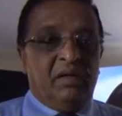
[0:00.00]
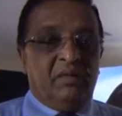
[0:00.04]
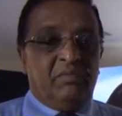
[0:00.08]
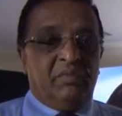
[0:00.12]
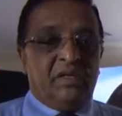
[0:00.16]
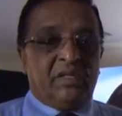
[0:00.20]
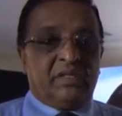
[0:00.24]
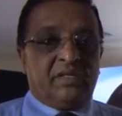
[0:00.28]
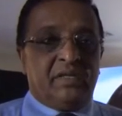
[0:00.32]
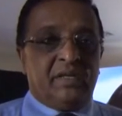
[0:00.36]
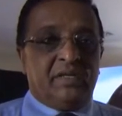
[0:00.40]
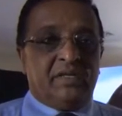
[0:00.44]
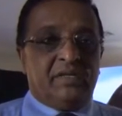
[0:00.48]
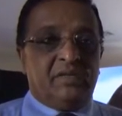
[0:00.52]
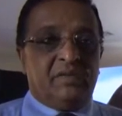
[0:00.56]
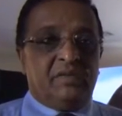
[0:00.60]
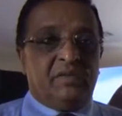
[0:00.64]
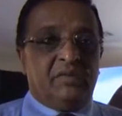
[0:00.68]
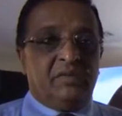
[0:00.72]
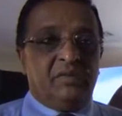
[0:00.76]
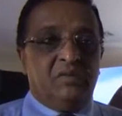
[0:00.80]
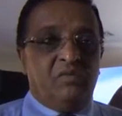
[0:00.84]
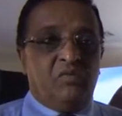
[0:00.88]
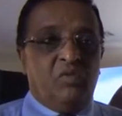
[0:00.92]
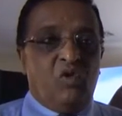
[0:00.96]

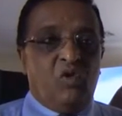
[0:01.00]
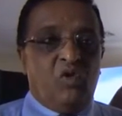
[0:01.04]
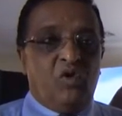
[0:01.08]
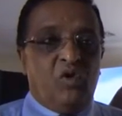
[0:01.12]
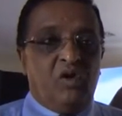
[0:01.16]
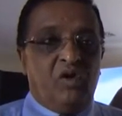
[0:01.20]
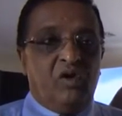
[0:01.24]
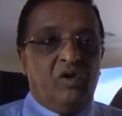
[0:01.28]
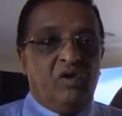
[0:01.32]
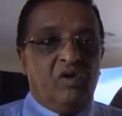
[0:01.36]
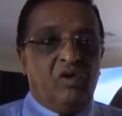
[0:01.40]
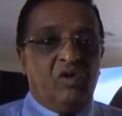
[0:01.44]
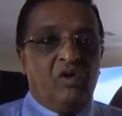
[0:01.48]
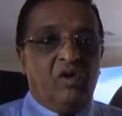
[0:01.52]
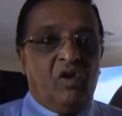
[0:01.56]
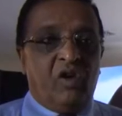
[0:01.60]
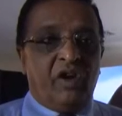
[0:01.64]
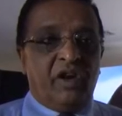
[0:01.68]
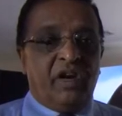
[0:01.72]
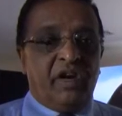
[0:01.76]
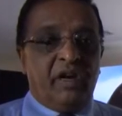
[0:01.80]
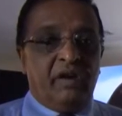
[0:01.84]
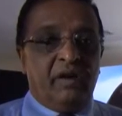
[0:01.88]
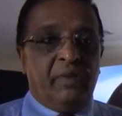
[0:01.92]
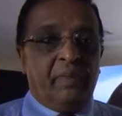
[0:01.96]
business more
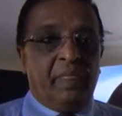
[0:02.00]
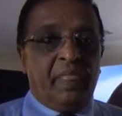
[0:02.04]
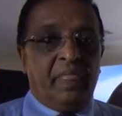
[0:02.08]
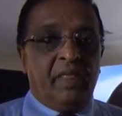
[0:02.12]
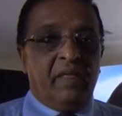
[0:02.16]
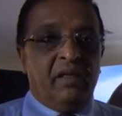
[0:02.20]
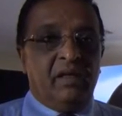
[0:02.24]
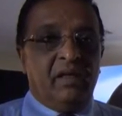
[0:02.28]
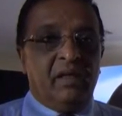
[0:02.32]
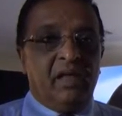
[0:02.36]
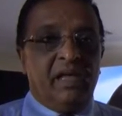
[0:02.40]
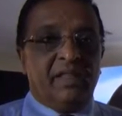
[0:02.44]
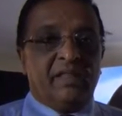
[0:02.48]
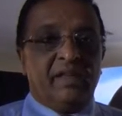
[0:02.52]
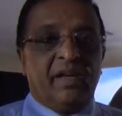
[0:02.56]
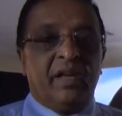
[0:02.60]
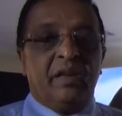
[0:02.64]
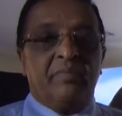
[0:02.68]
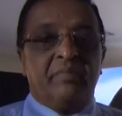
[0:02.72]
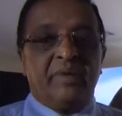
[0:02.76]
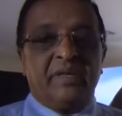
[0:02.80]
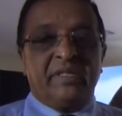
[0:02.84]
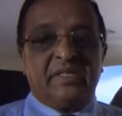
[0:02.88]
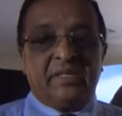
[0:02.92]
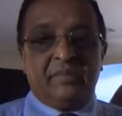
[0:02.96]
on ethical
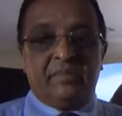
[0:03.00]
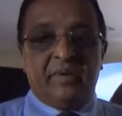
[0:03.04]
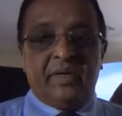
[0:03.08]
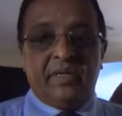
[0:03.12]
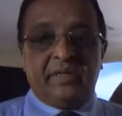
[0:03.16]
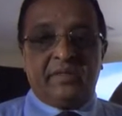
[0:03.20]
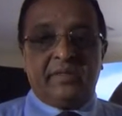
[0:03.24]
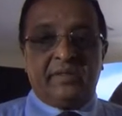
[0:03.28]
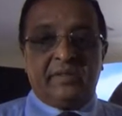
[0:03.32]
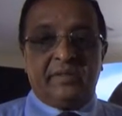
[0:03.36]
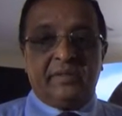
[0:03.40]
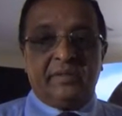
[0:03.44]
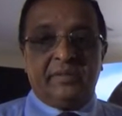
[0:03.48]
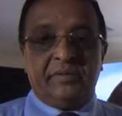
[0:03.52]
principles.